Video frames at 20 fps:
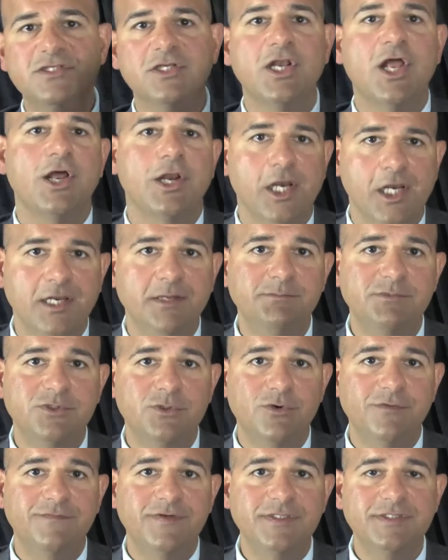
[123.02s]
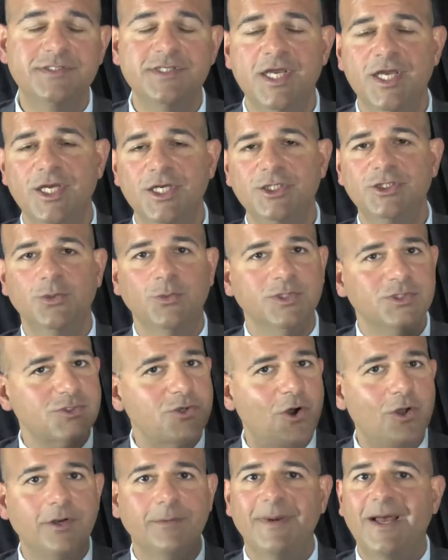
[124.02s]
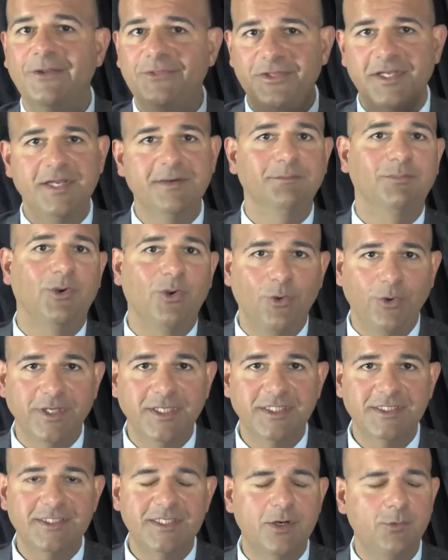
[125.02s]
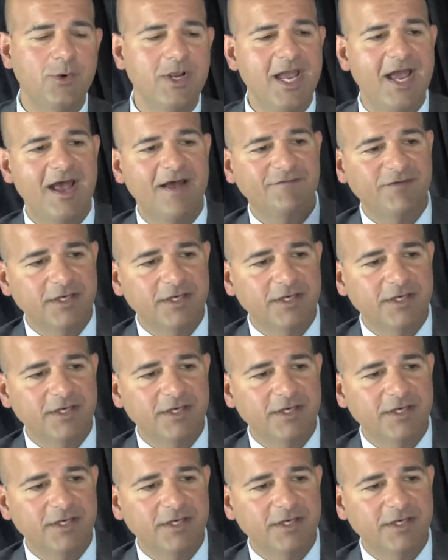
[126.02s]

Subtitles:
a lot of lip service to it's all about the employees that we have,